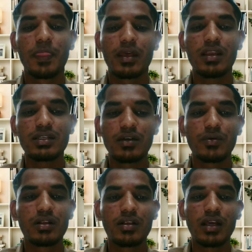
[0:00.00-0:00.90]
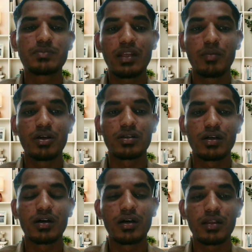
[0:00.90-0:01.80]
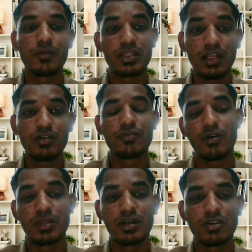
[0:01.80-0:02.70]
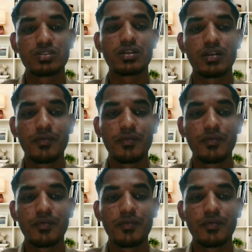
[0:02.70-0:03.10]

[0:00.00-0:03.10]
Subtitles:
Next, I will tell you from the solution.